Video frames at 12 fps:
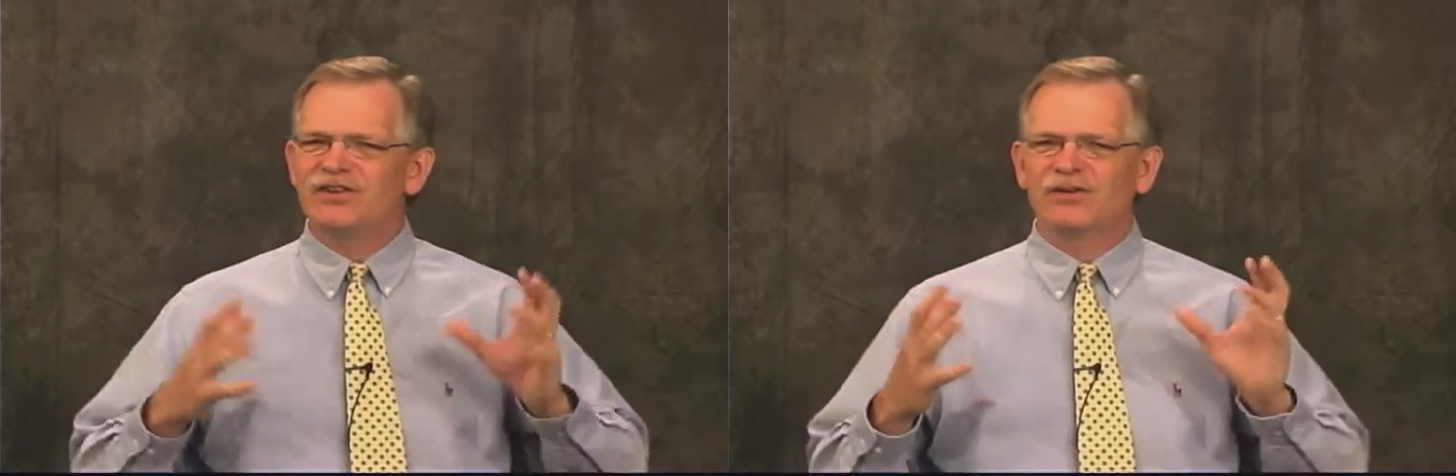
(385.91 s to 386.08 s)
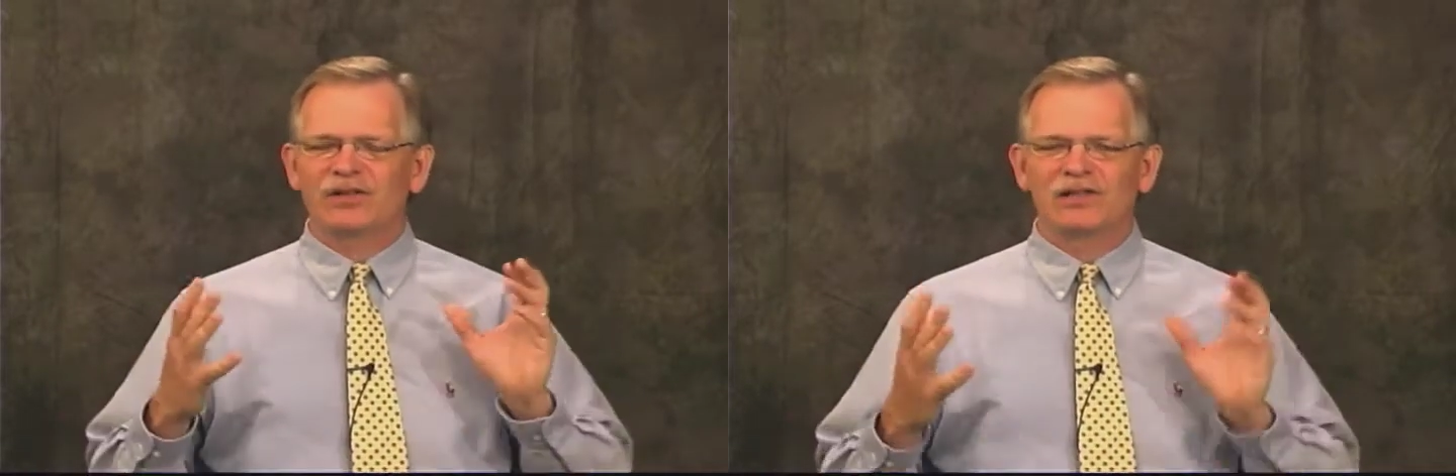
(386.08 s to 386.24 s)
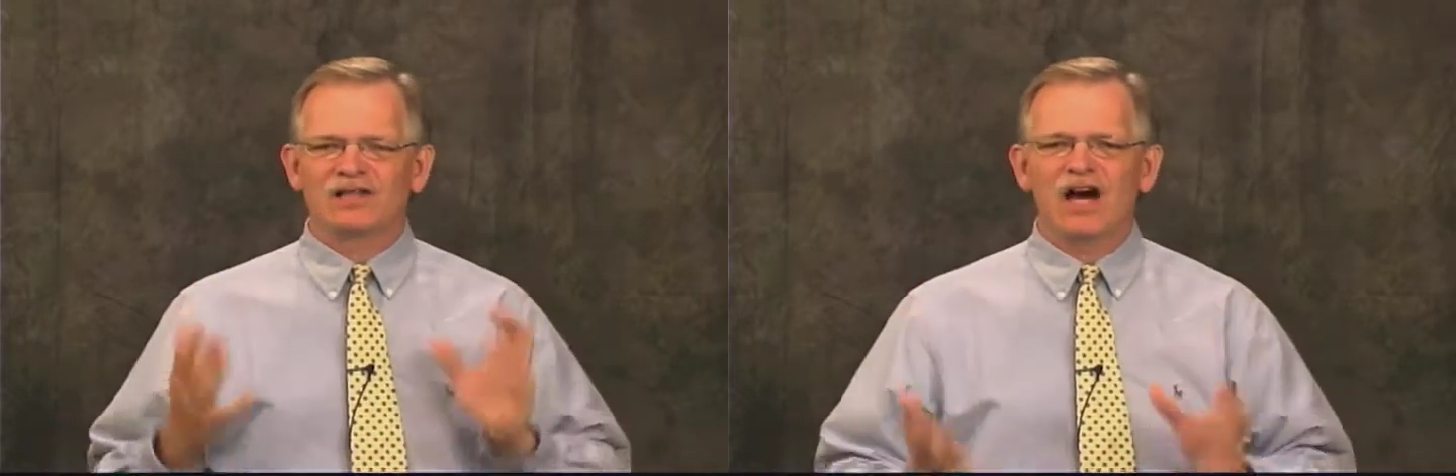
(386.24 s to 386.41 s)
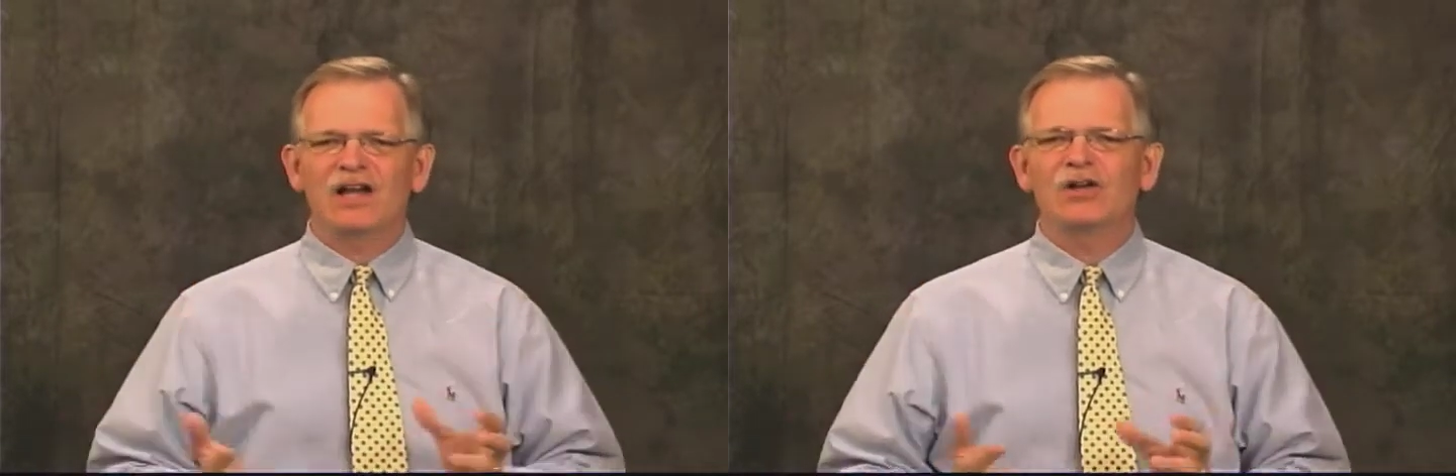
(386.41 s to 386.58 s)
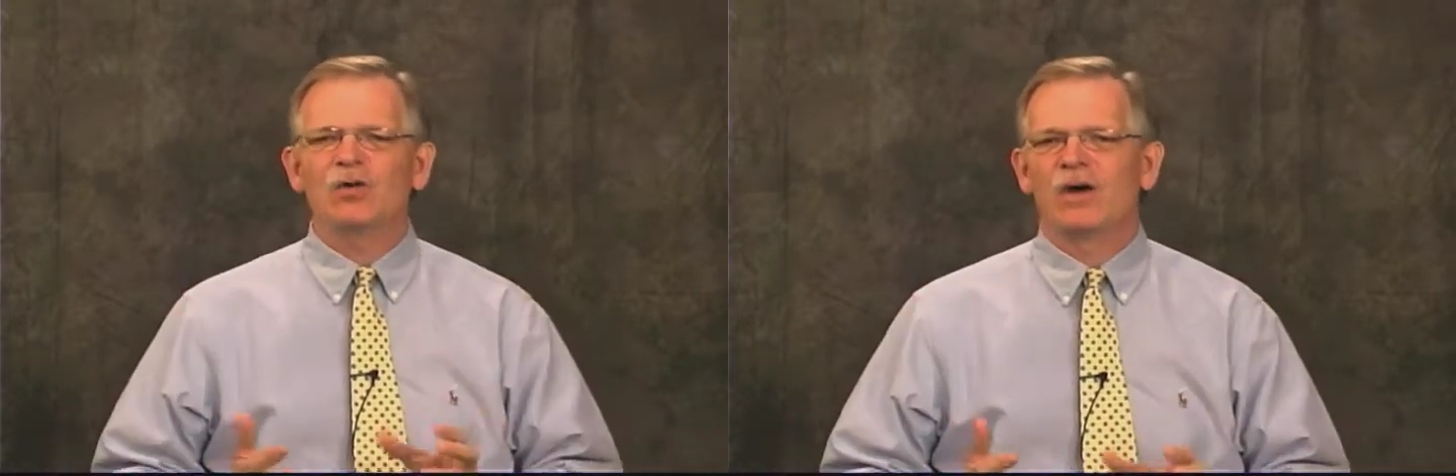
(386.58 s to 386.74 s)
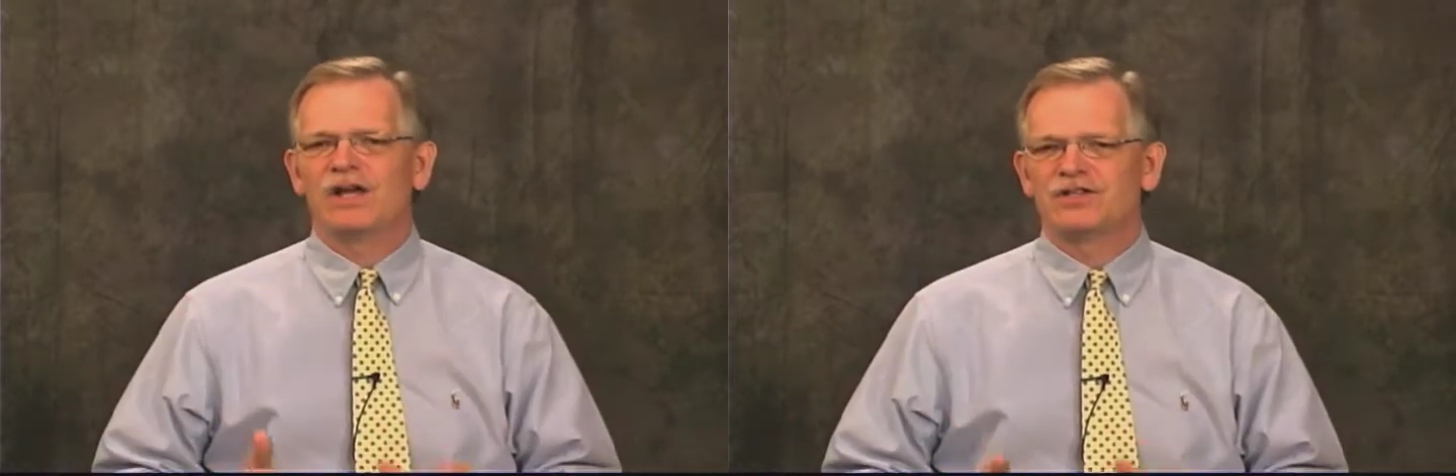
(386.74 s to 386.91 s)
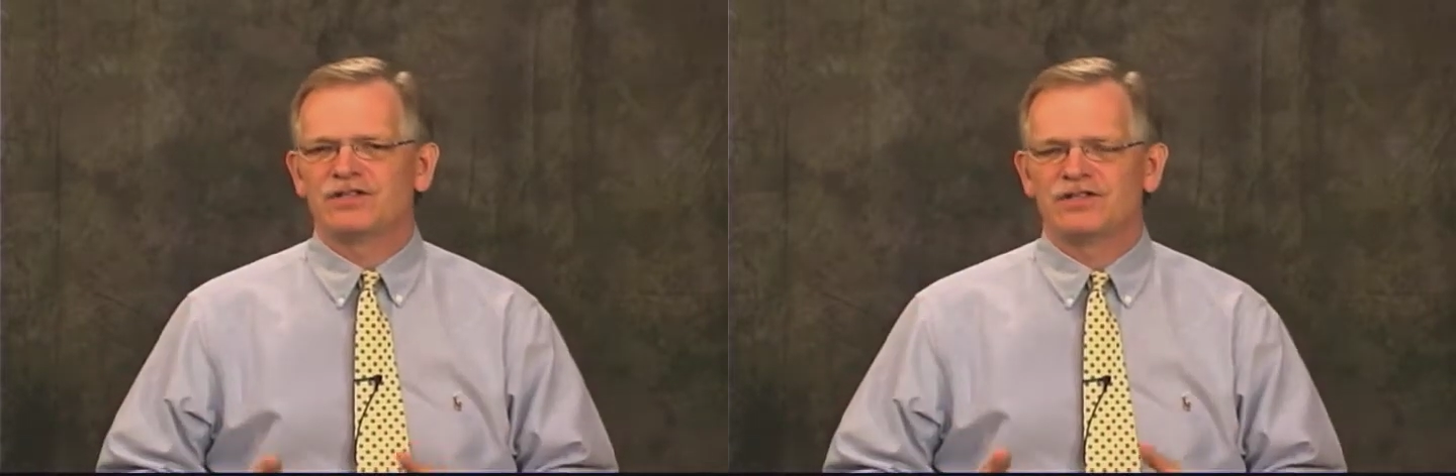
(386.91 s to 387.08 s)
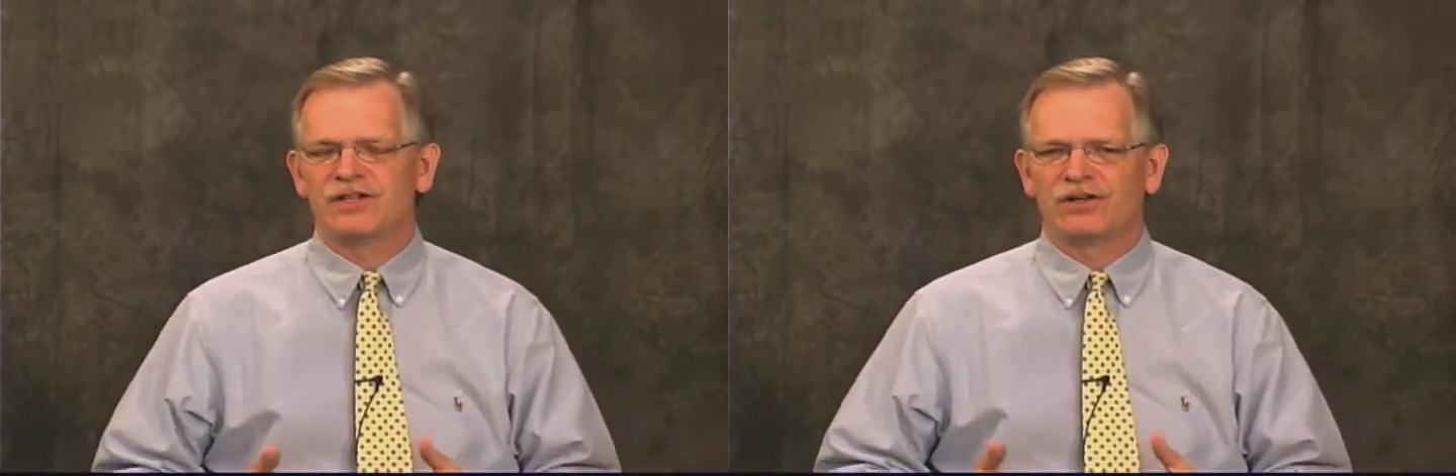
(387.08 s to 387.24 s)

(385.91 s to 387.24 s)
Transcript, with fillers: there are a lot of questions